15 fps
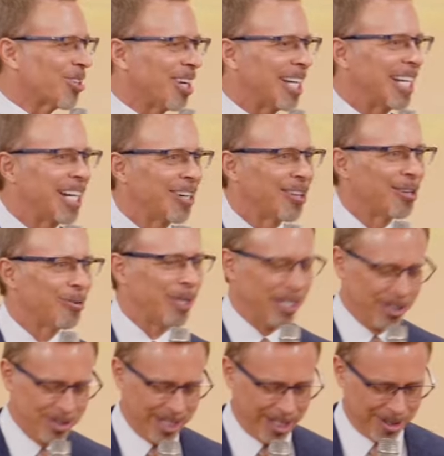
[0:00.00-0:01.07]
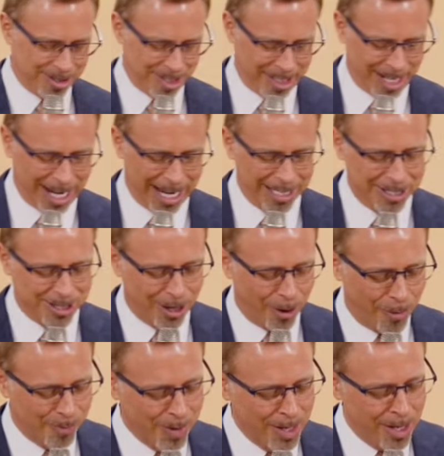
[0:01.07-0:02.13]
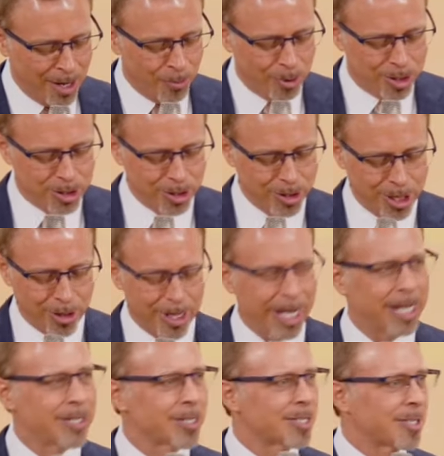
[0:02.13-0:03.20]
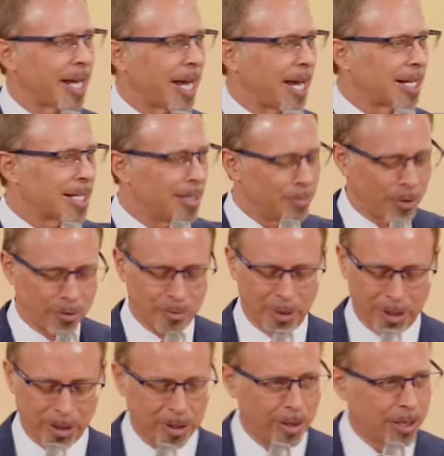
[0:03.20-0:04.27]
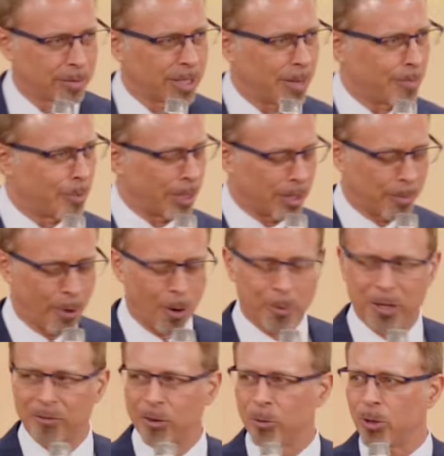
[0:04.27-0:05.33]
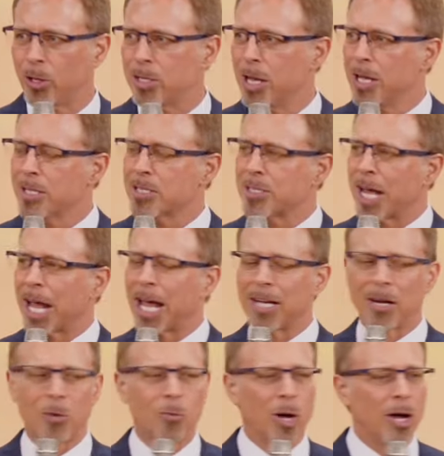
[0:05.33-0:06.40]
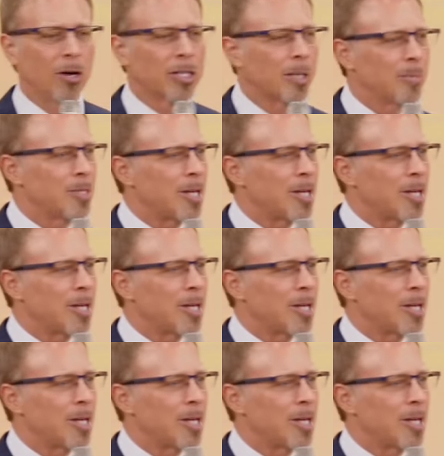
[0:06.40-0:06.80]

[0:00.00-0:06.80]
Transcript: going to hear the real deal tonight. So, would you go ahead and stand? Come with me. Uh, come bring the pulpit if you would. Stand and welcome